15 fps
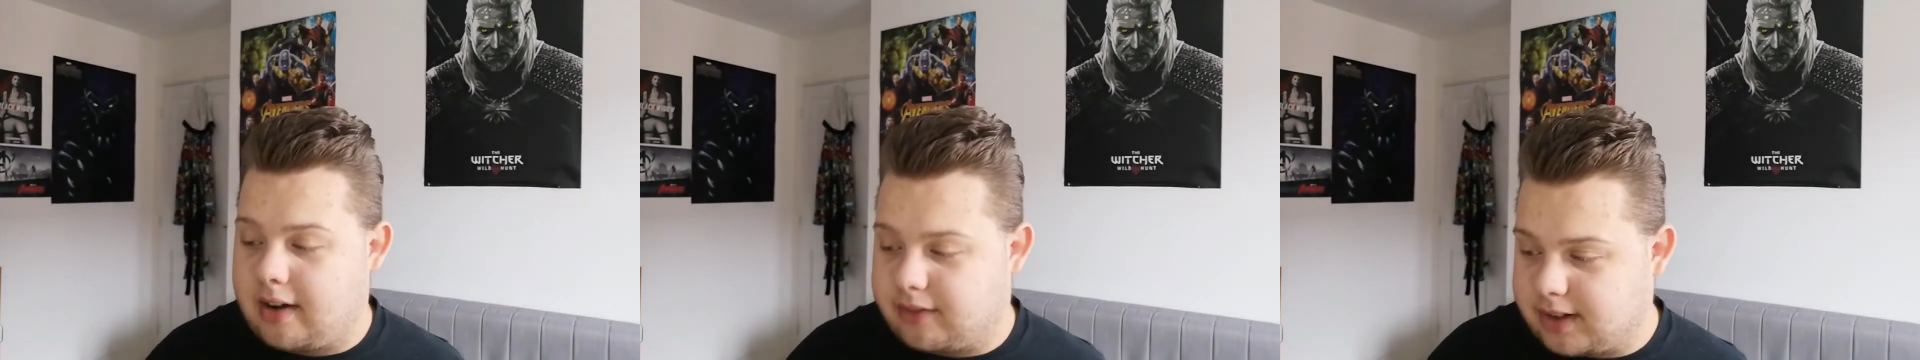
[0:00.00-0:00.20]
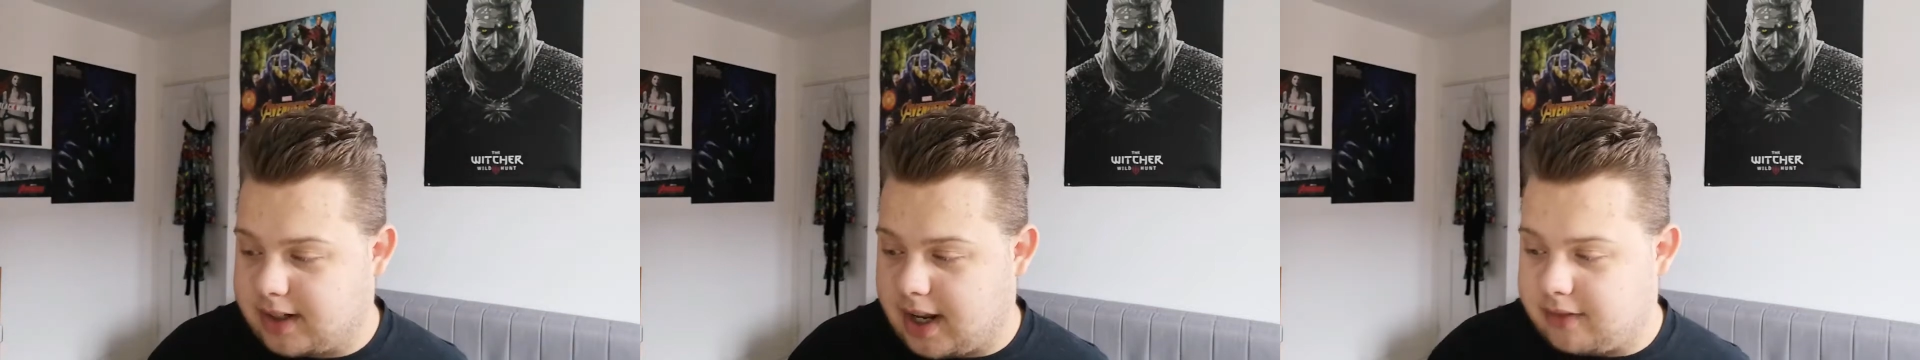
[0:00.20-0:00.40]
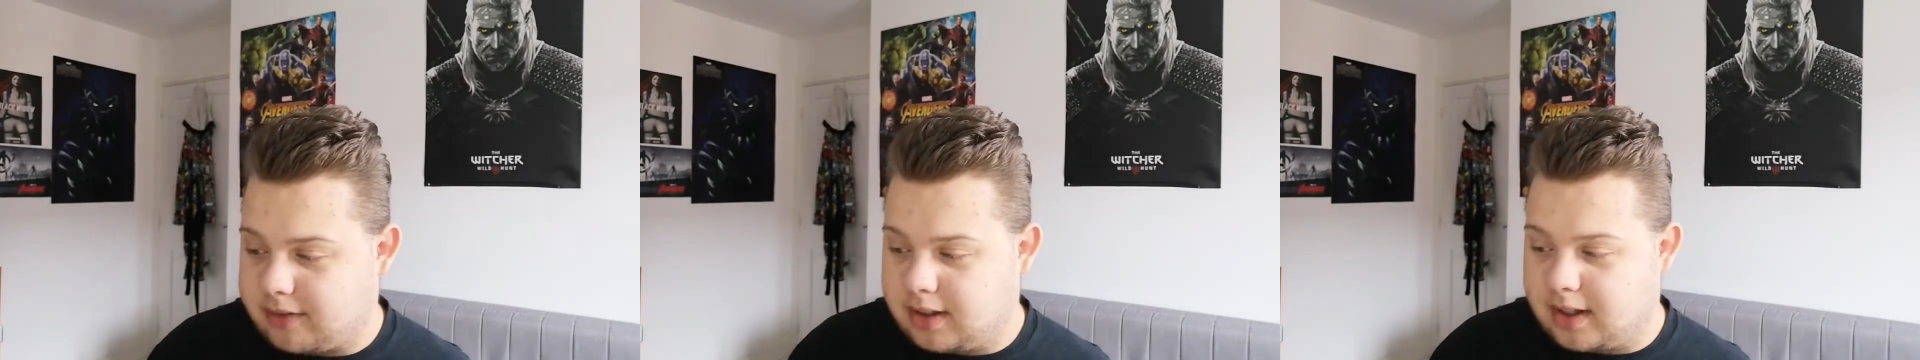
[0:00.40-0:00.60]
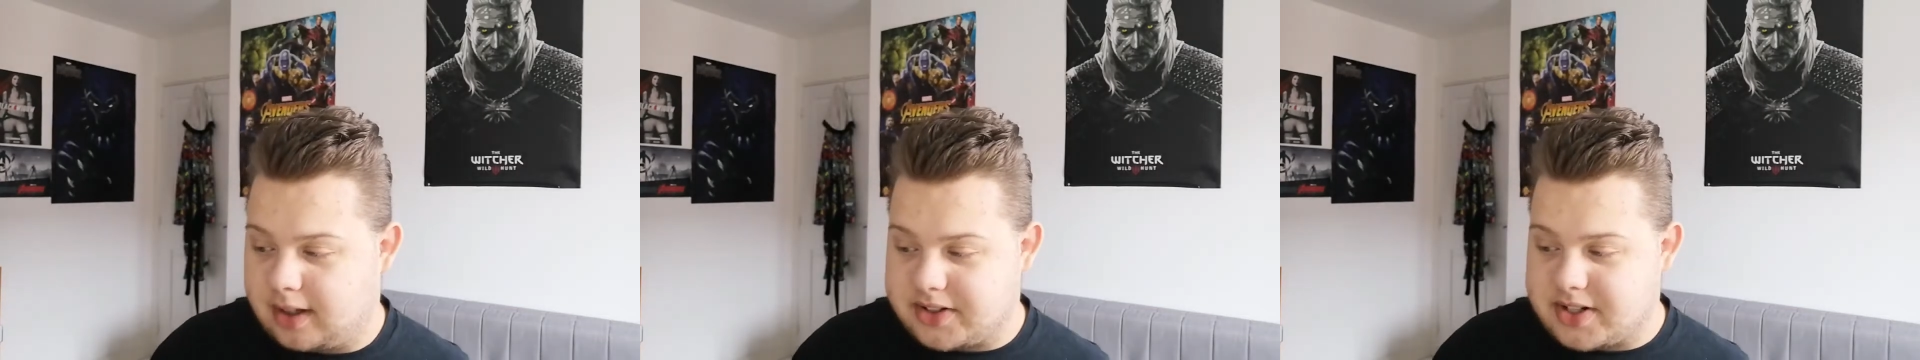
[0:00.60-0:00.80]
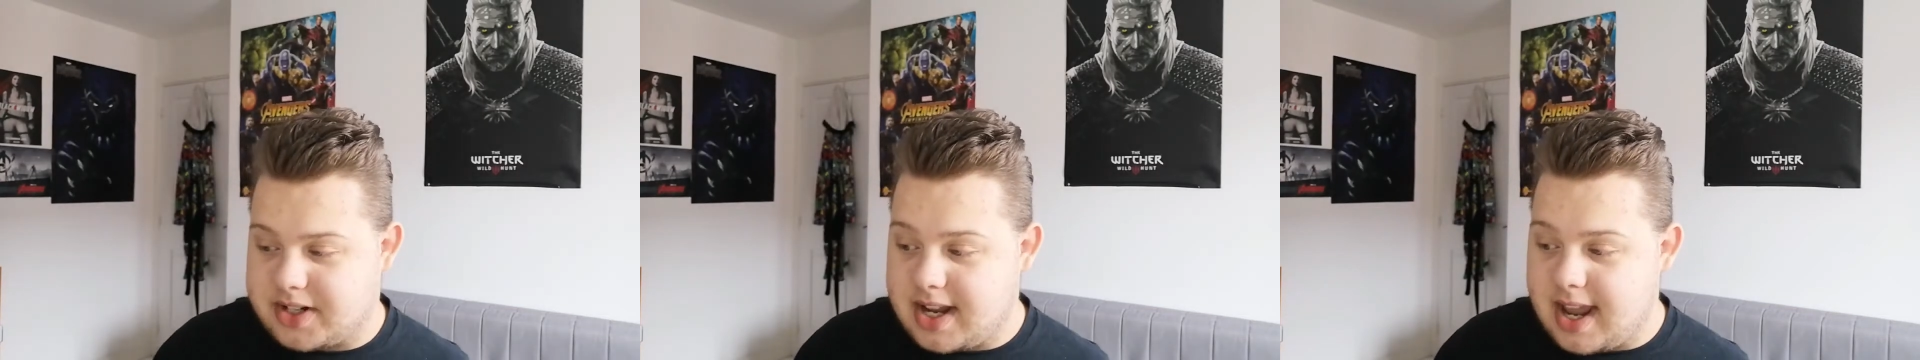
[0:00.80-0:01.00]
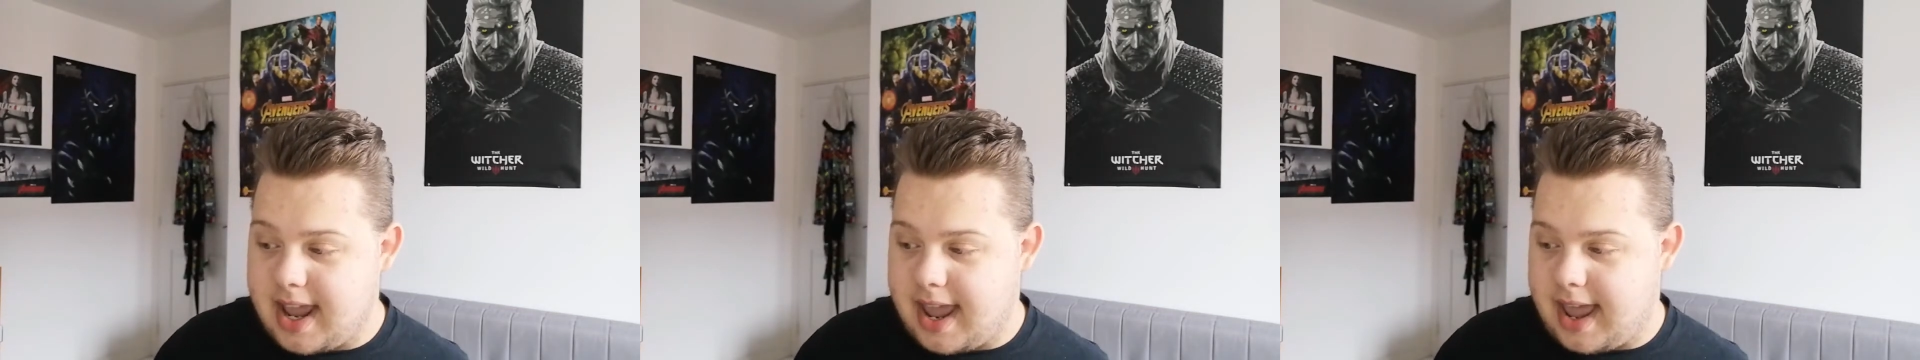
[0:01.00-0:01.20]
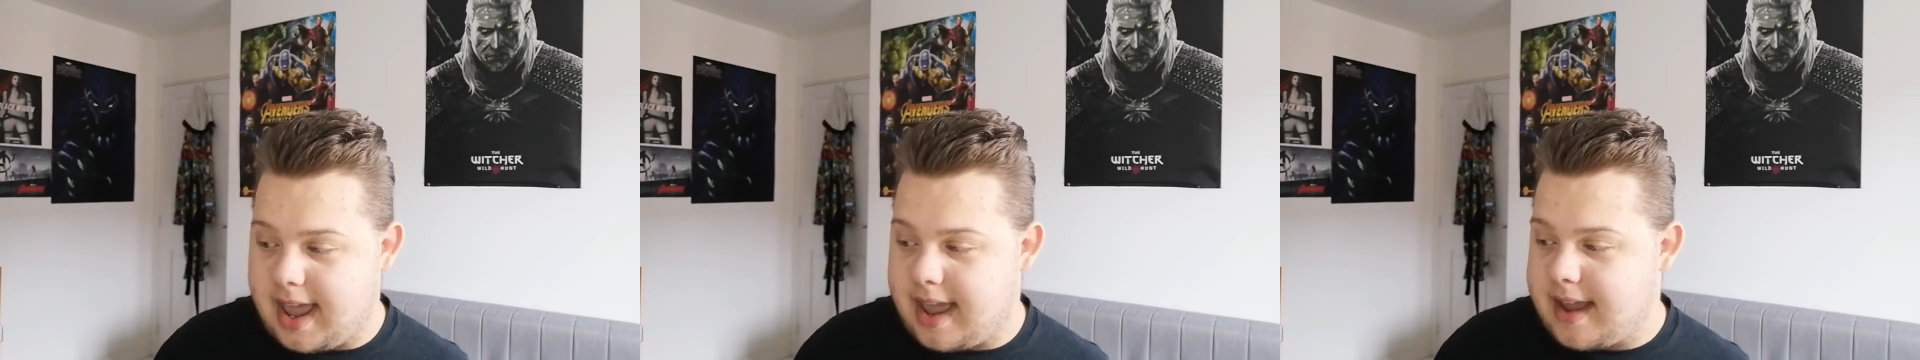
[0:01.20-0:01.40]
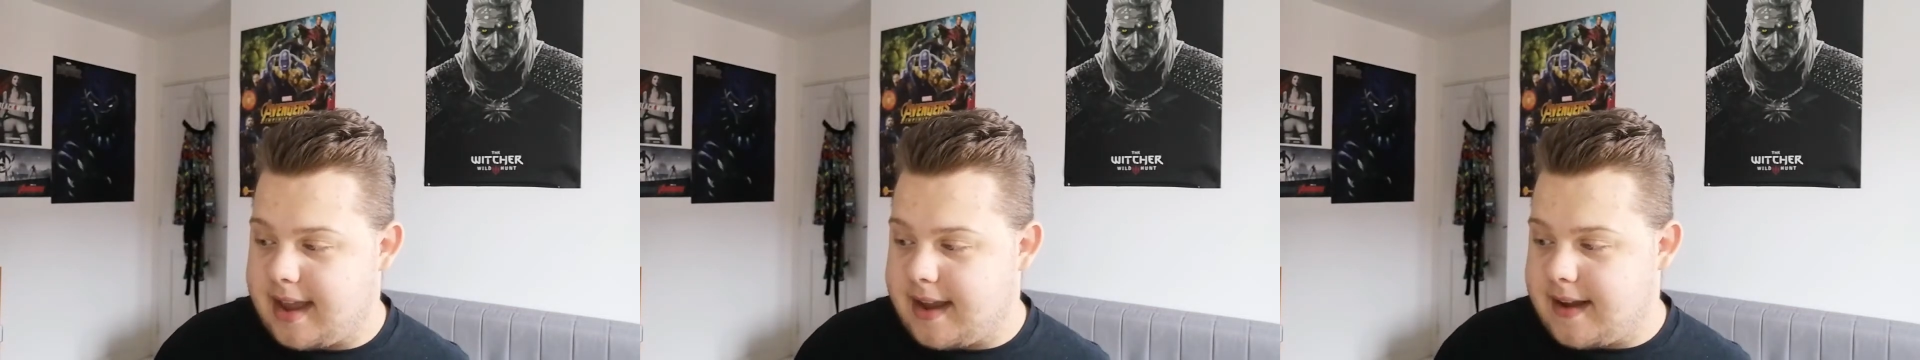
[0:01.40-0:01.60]
every day for last
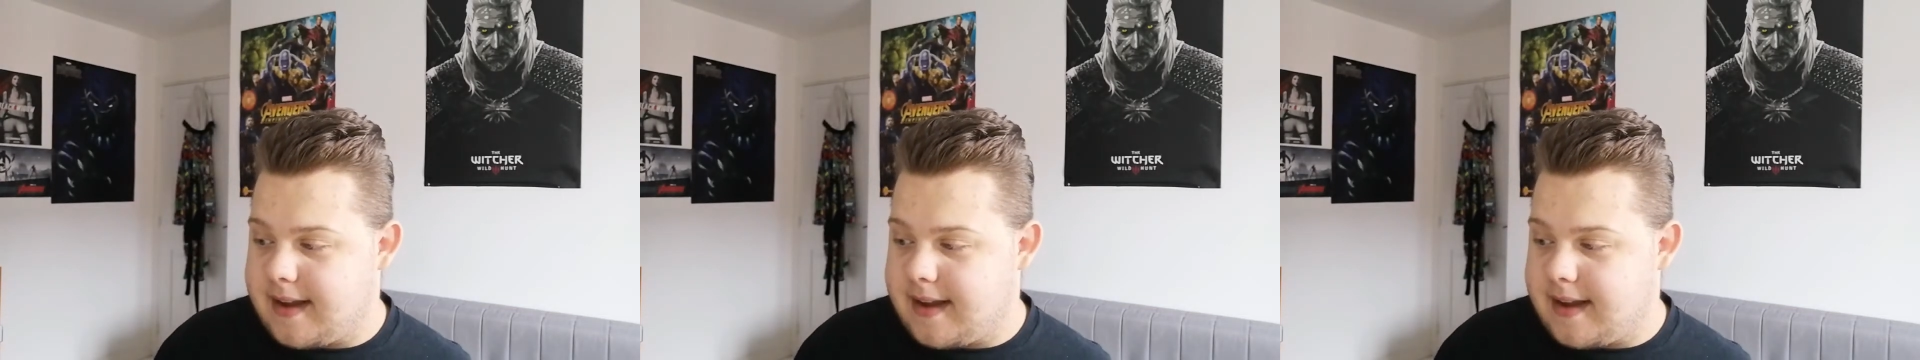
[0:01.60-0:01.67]
year